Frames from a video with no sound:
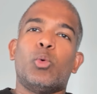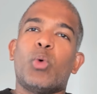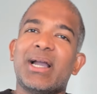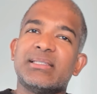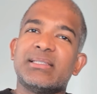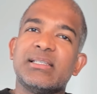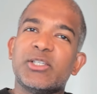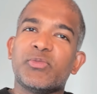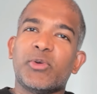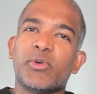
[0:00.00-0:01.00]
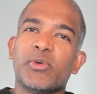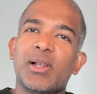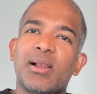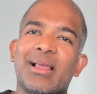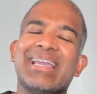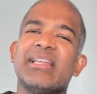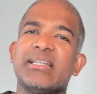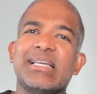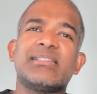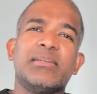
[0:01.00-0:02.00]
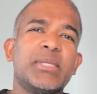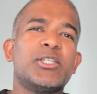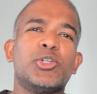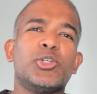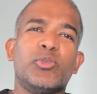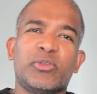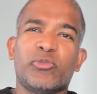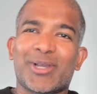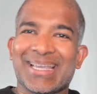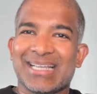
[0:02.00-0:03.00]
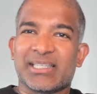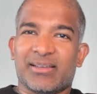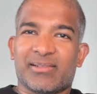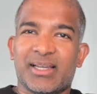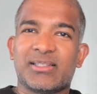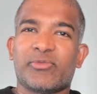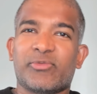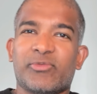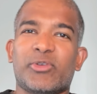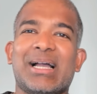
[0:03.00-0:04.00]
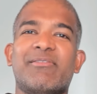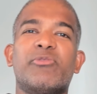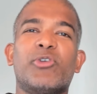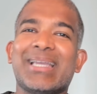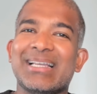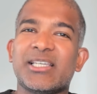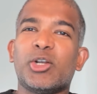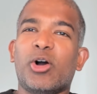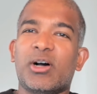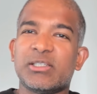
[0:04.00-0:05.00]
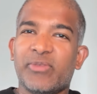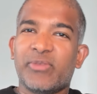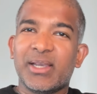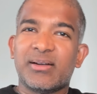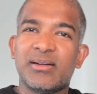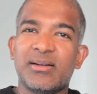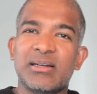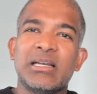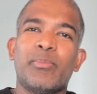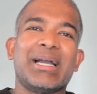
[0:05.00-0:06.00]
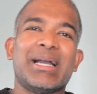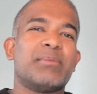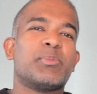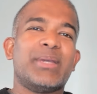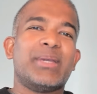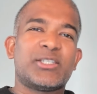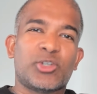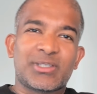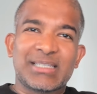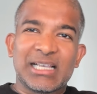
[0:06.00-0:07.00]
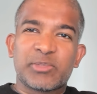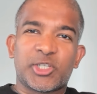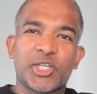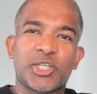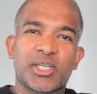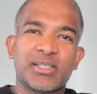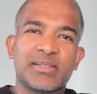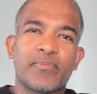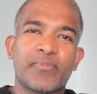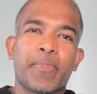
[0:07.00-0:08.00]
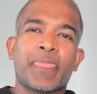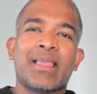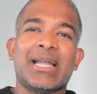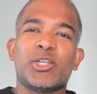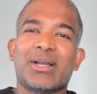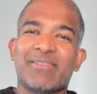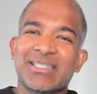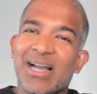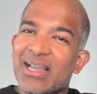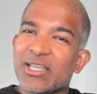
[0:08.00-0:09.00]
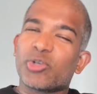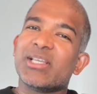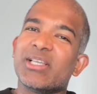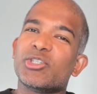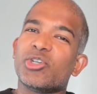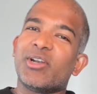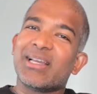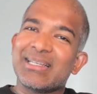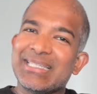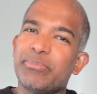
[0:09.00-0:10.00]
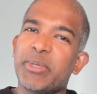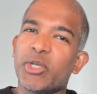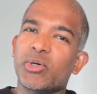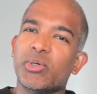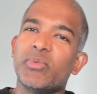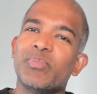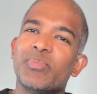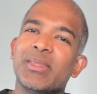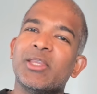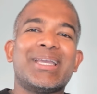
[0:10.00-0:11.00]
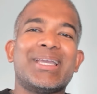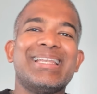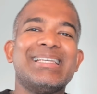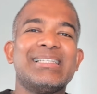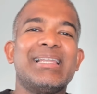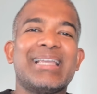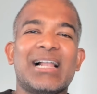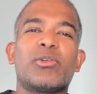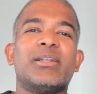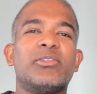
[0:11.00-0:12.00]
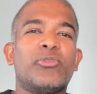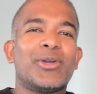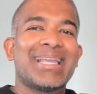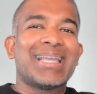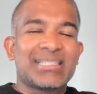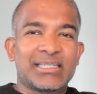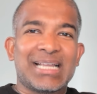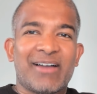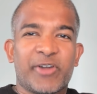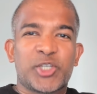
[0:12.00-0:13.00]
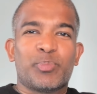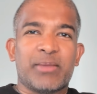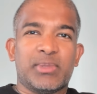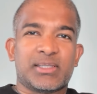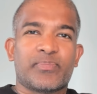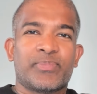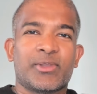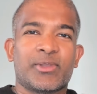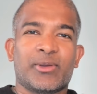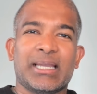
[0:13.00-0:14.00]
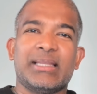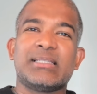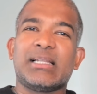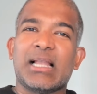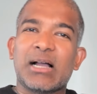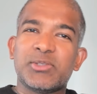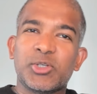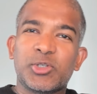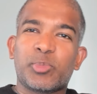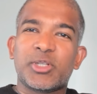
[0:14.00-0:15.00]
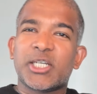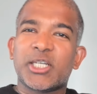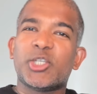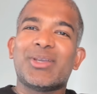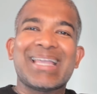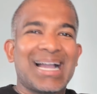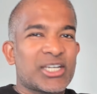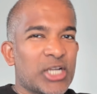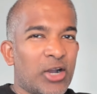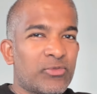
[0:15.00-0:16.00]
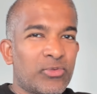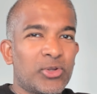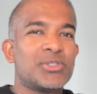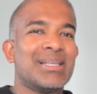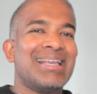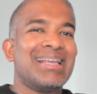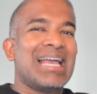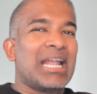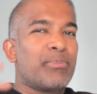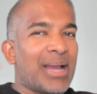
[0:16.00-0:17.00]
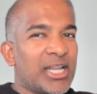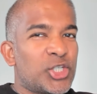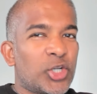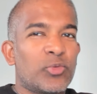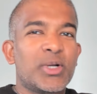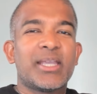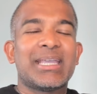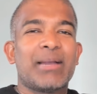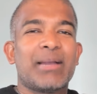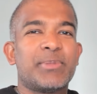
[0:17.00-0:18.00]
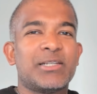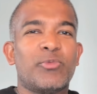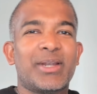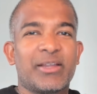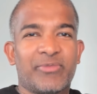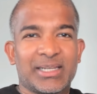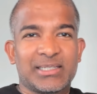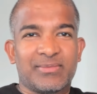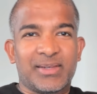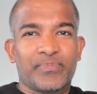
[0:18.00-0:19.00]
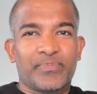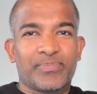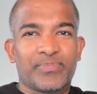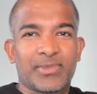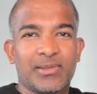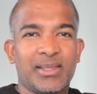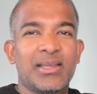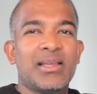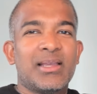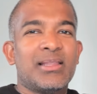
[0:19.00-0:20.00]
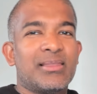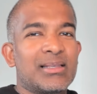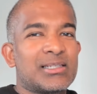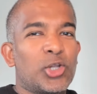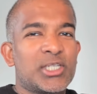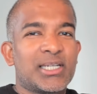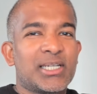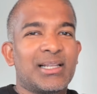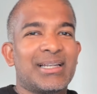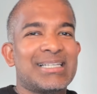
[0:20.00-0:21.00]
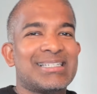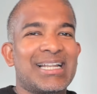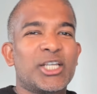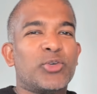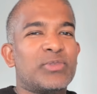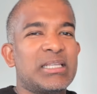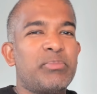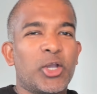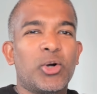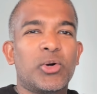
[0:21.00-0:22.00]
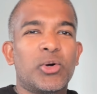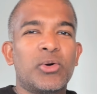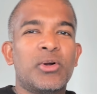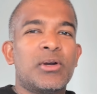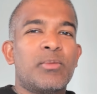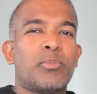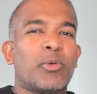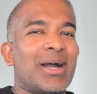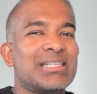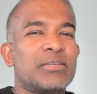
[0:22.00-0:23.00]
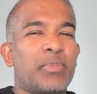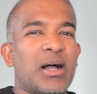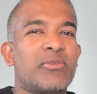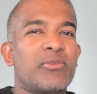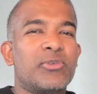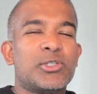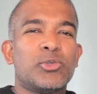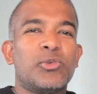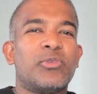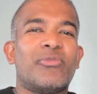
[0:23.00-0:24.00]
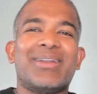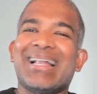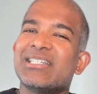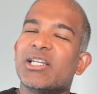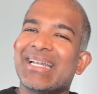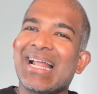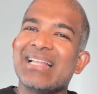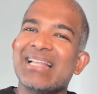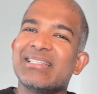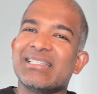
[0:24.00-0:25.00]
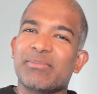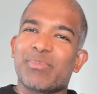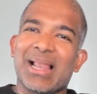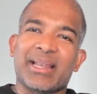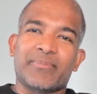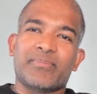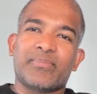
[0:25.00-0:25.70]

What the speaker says: Why is this useful? Again, it has something to do with forecasting, right? If you have a forecasted COGS figure, perhaps based on sales projections, and you have a target or historical DPO, you can easily calculate the forecasted average payables. Okay, this allows you to project your cash outflows and manage your working capital very effectively. Okay, this logical understanding of DPO provides a powerful tool for financial analysis and planning.